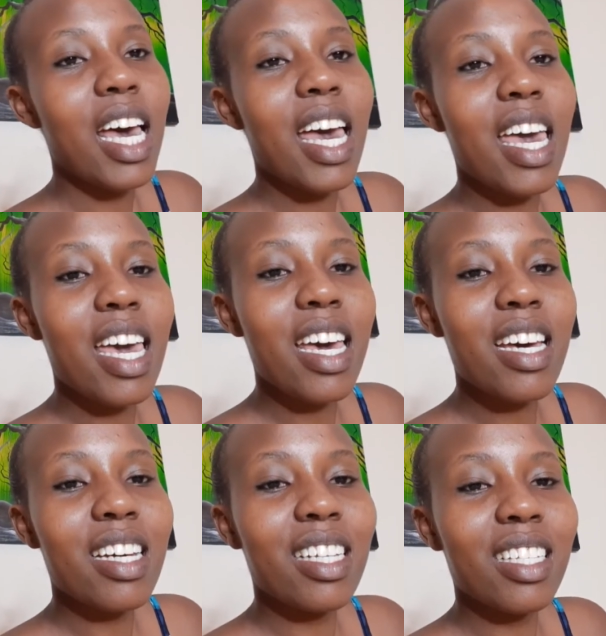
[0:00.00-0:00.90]

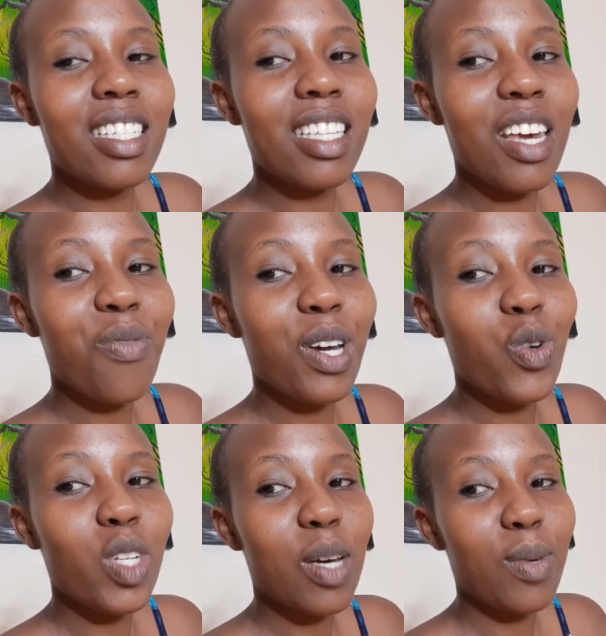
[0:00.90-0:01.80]
And if I
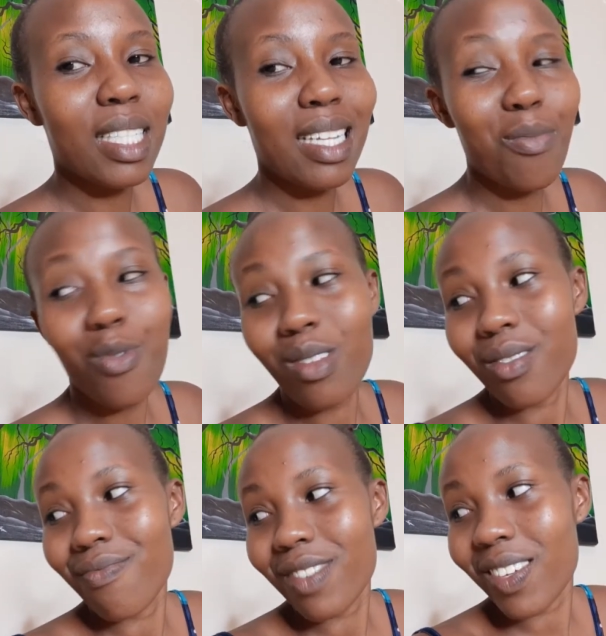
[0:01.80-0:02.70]
don't, I won't sleep well.
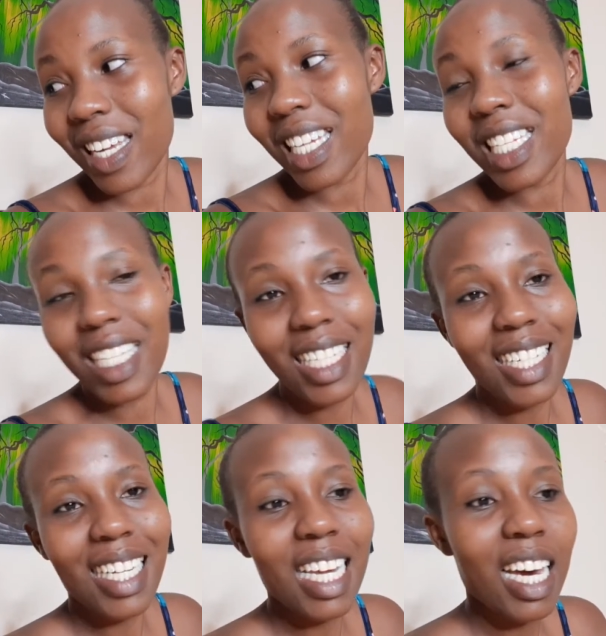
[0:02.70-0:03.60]
So I need to
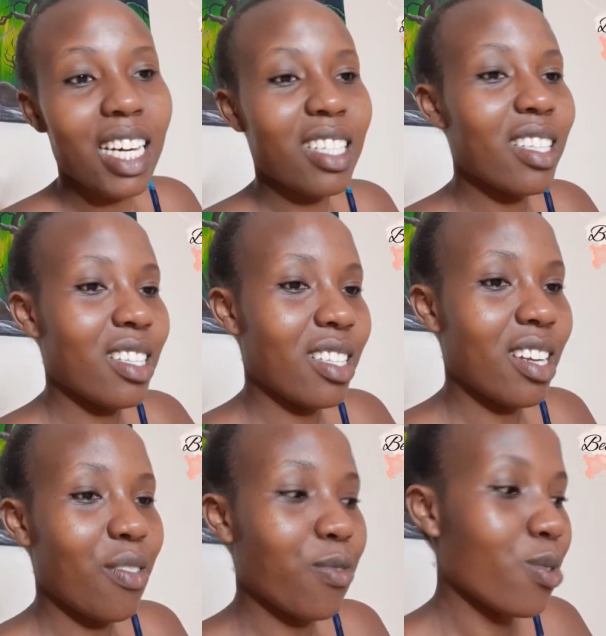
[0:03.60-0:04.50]
clear. It's just
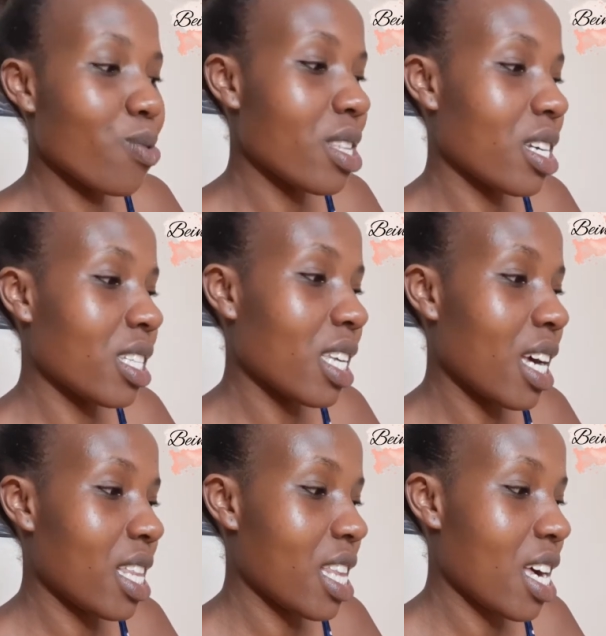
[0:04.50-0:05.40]
a few things here
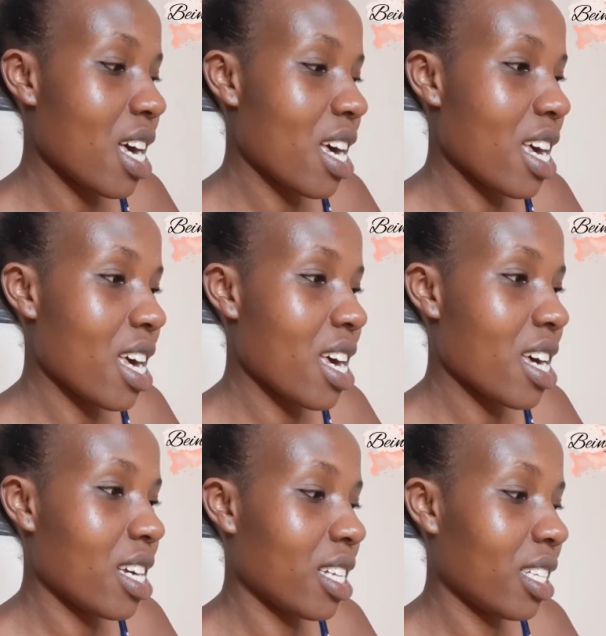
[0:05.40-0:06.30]
and there.
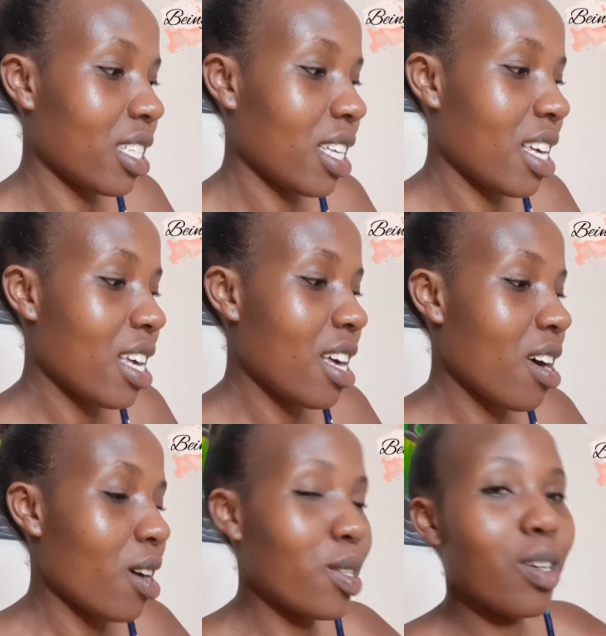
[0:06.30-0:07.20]
And
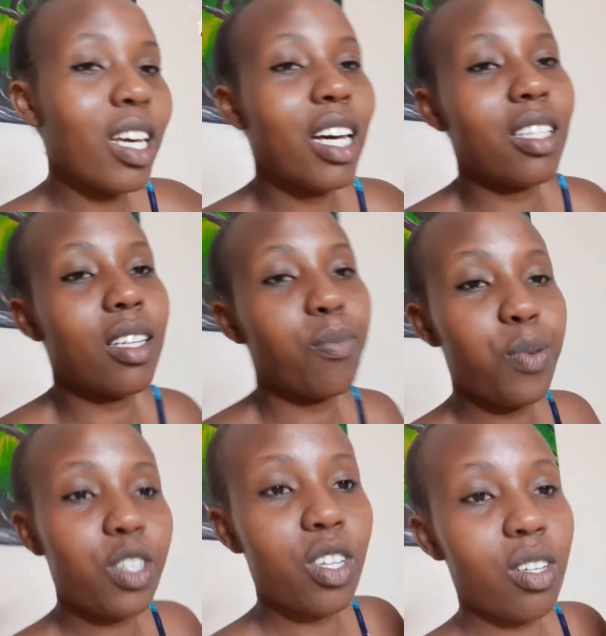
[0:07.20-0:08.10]
I was looking at
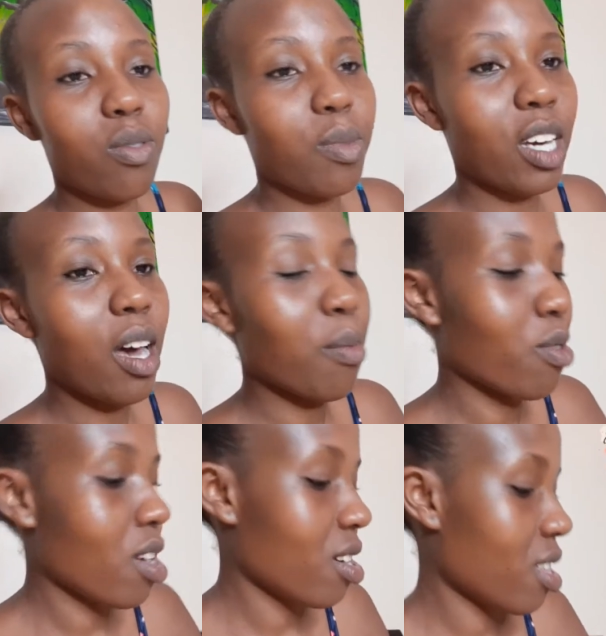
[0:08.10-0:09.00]
pictures from the
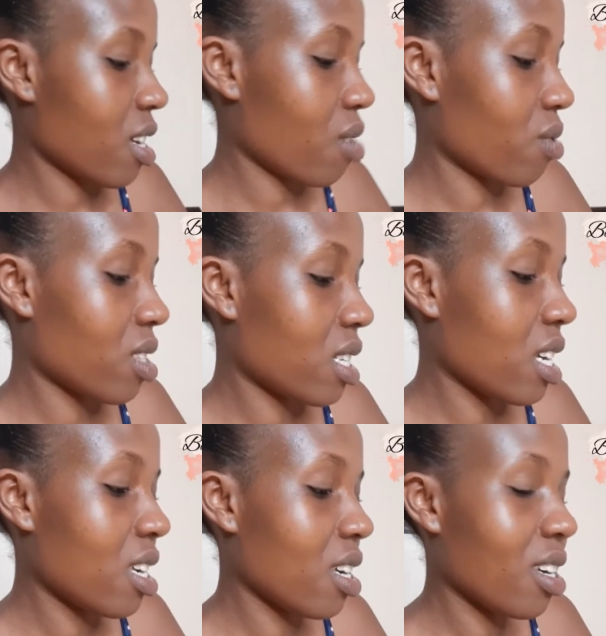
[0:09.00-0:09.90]
camera that I was
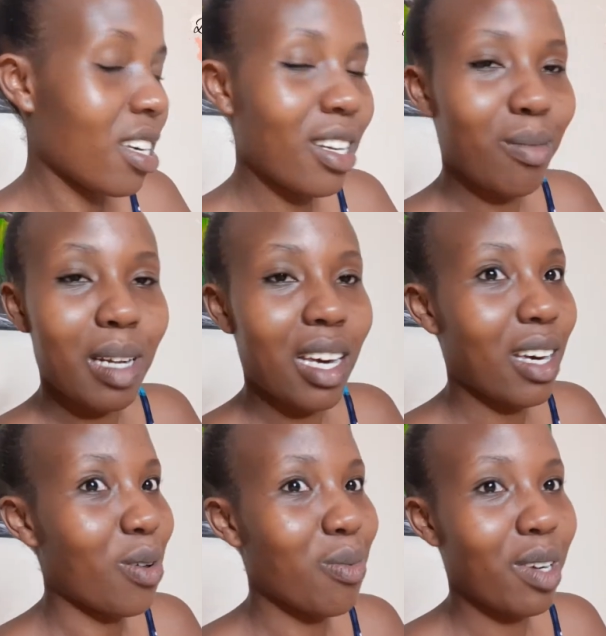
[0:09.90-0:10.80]
taking. And I'm like,
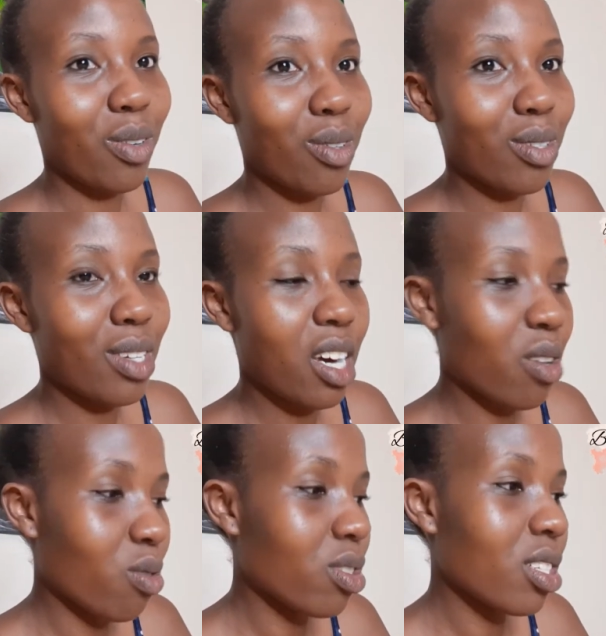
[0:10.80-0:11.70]
oh my God, today I
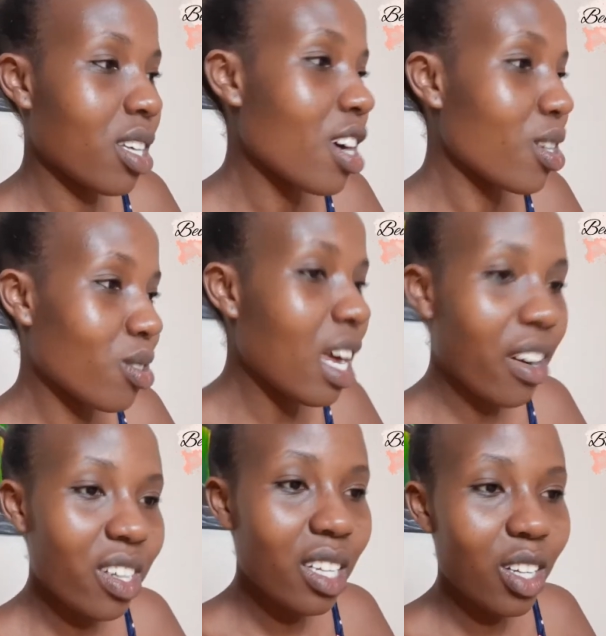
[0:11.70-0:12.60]
looked. Today
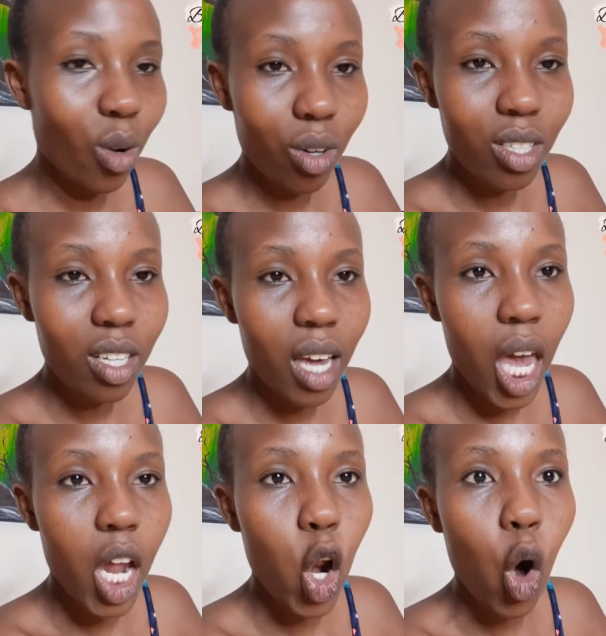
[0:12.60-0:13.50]
I really looked.
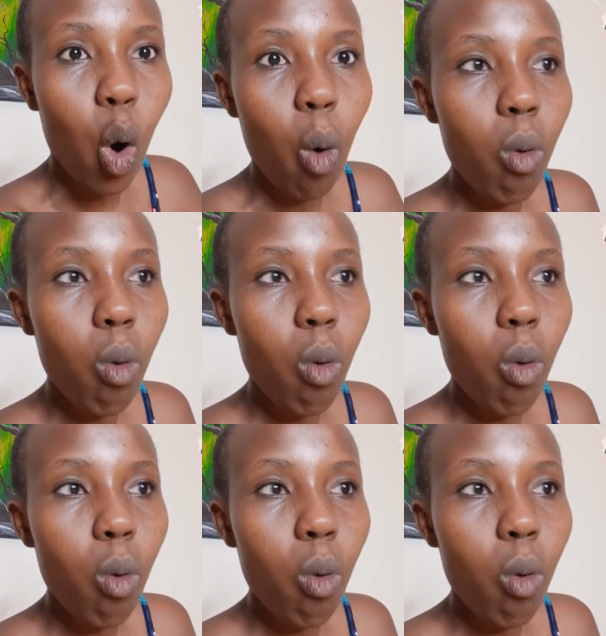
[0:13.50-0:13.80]
Hey, look.